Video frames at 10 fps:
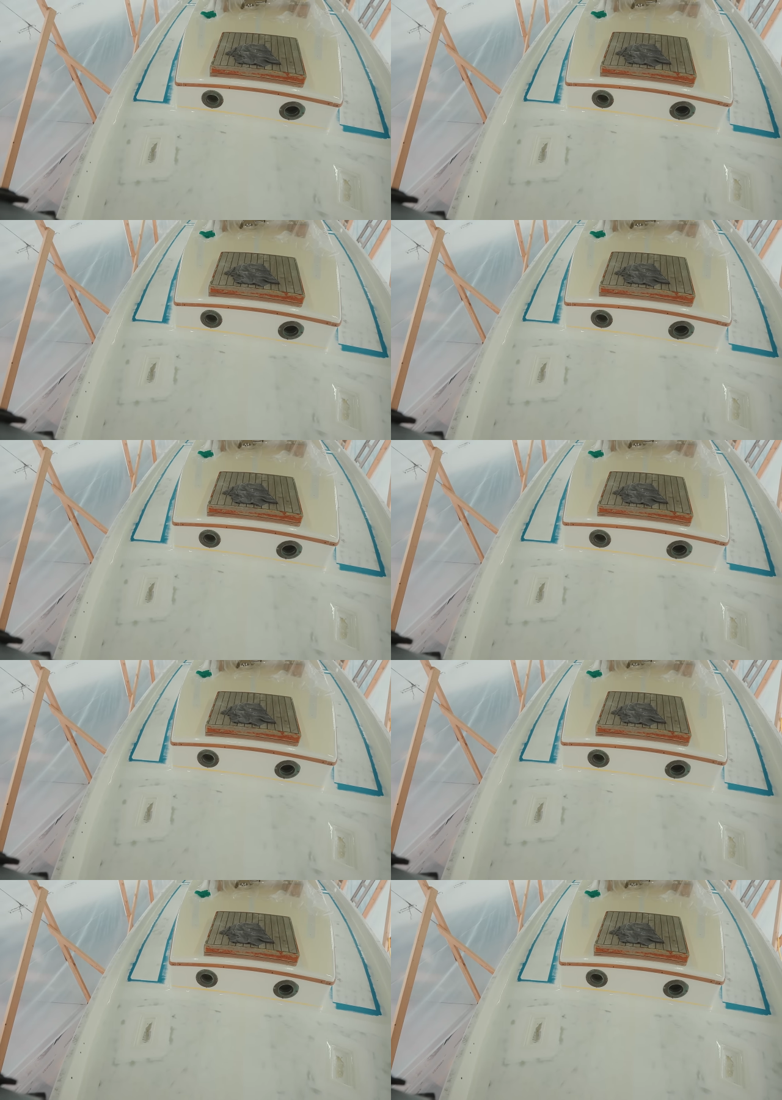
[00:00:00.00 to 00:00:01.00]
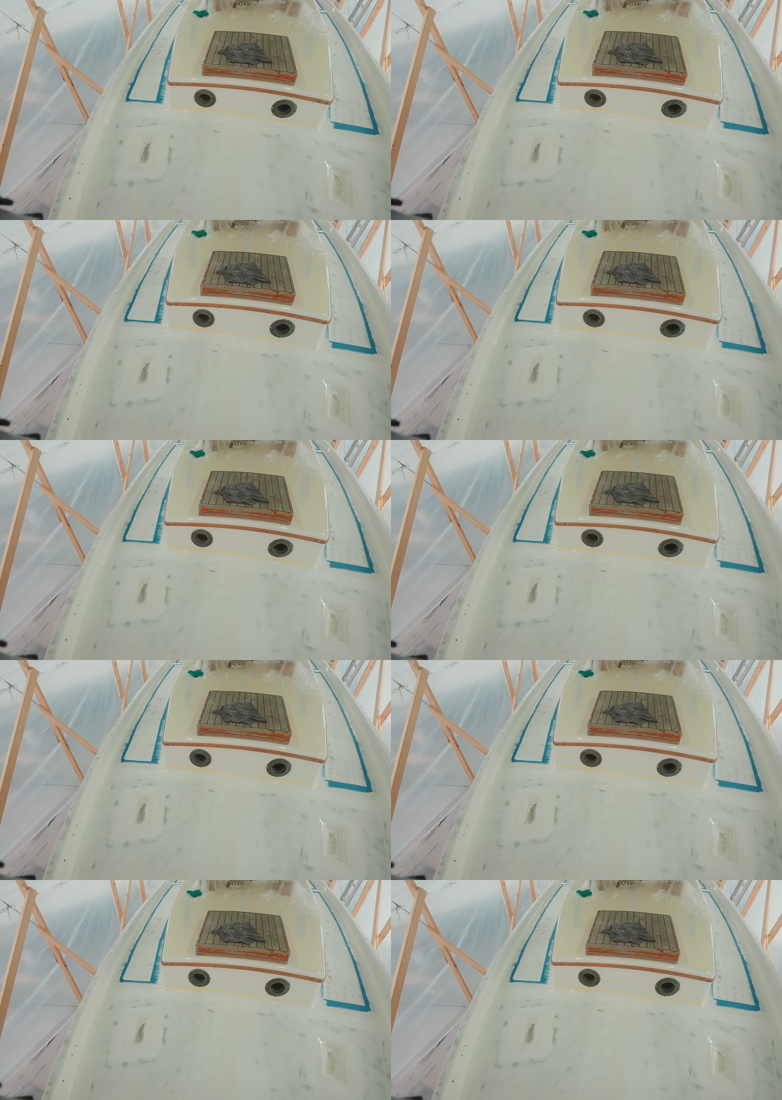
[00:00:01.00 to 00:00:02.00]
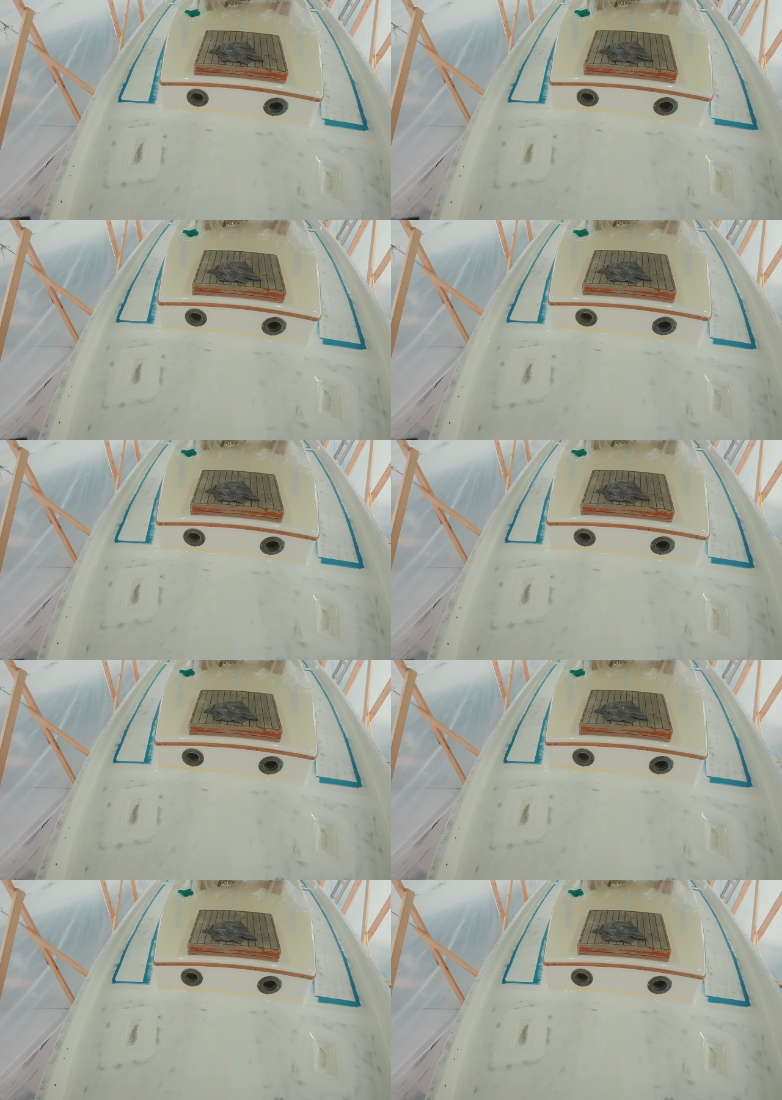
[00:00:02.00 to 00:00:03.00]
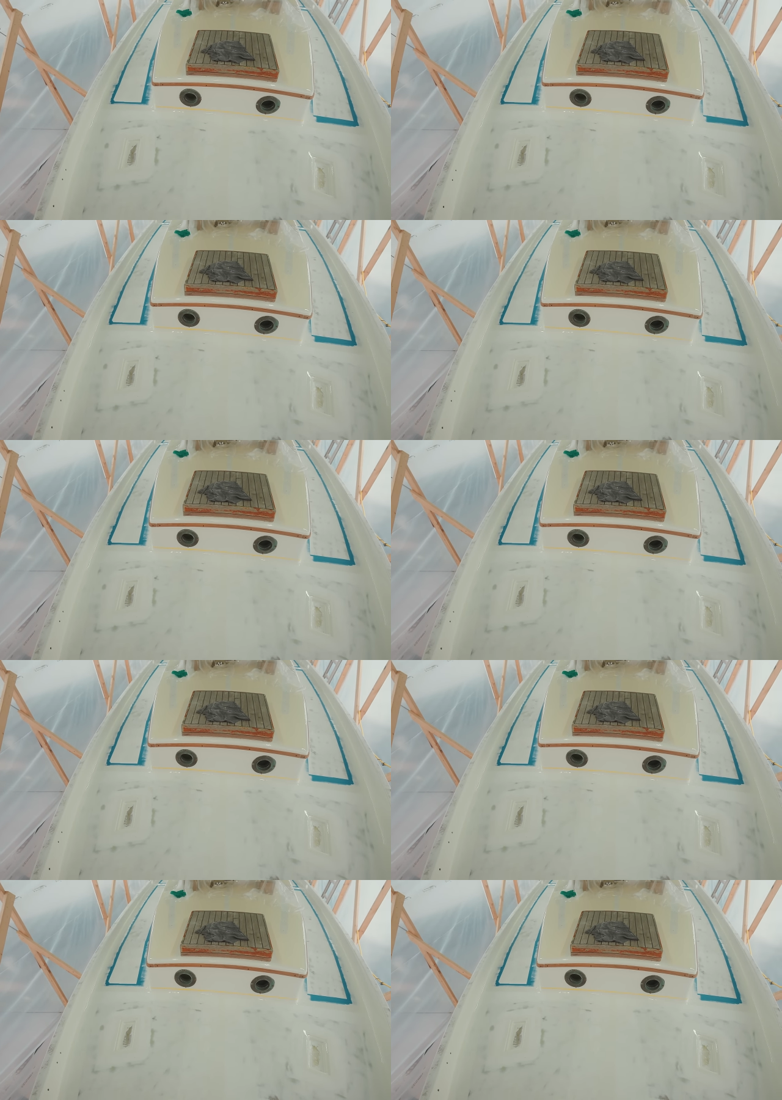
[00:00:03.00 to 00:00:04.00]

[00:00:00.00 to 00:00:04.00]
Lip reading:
Nobody's mouth can be seen.